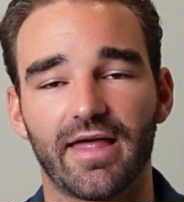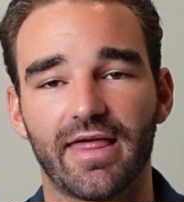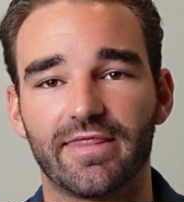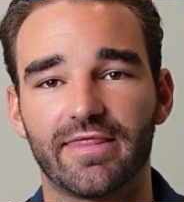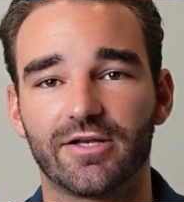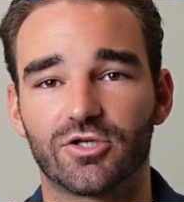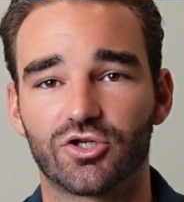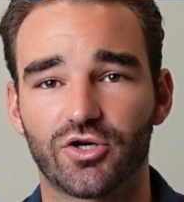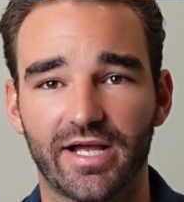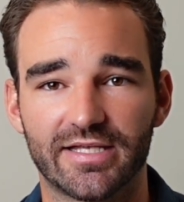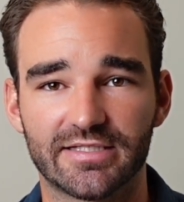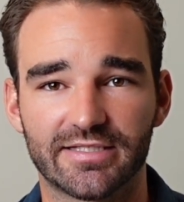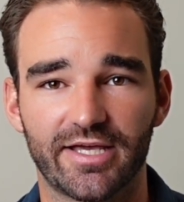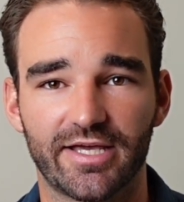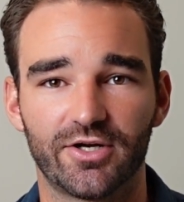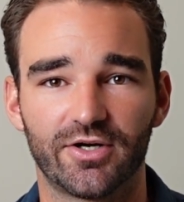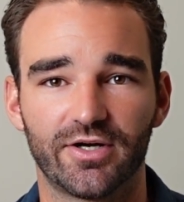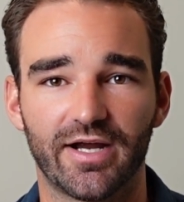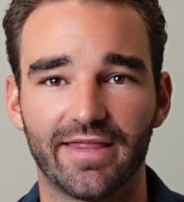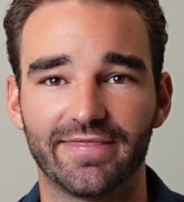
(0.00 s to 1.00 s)
the
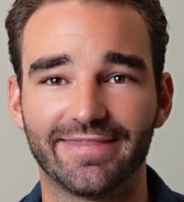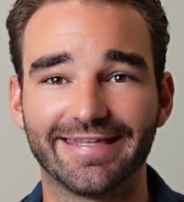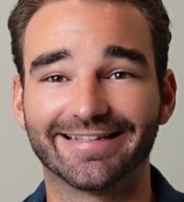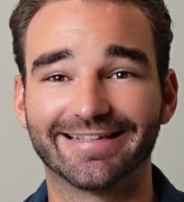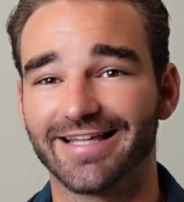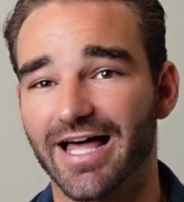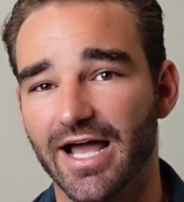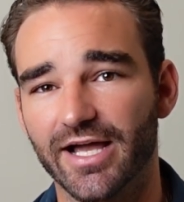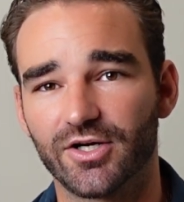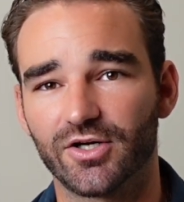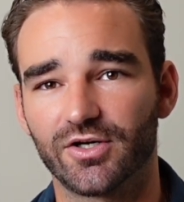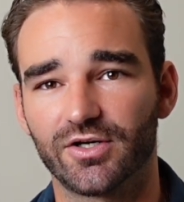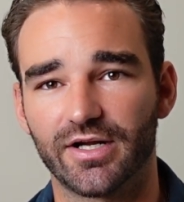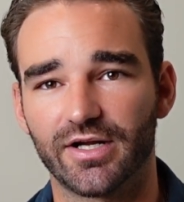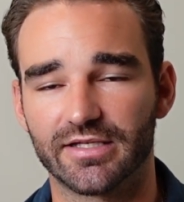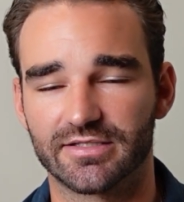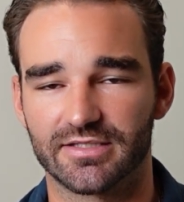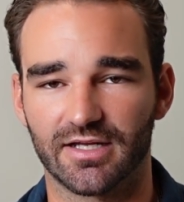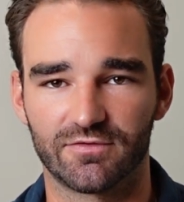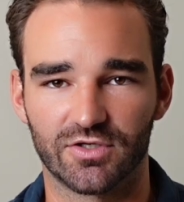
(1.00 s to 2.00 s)
translator and the aligner
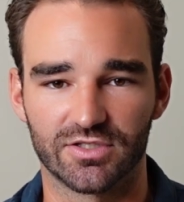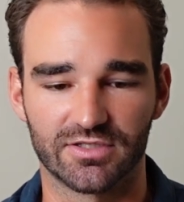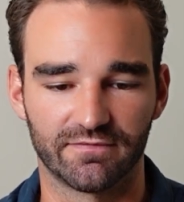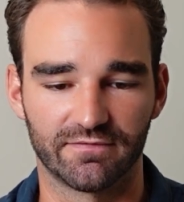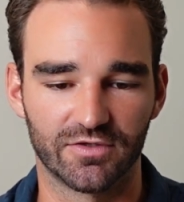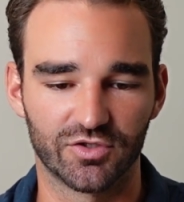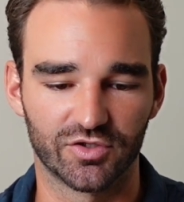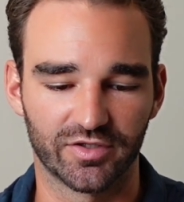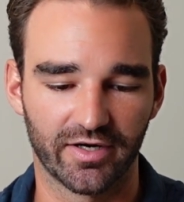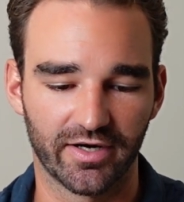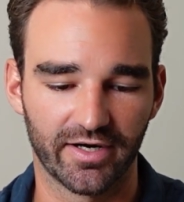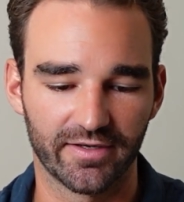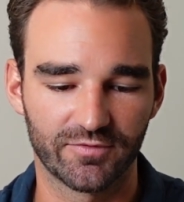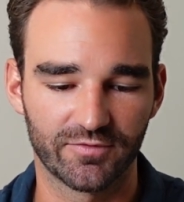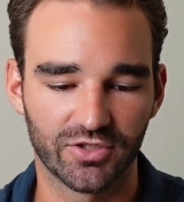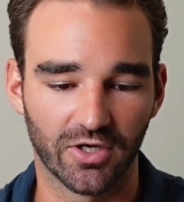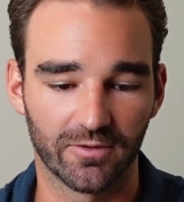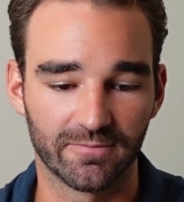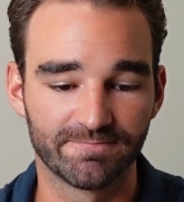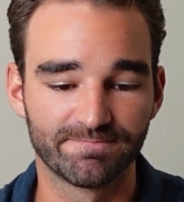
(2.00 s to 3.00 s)
instead of just the visionary.
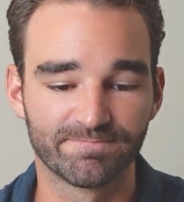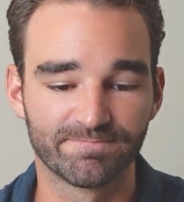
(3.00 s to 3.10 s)
So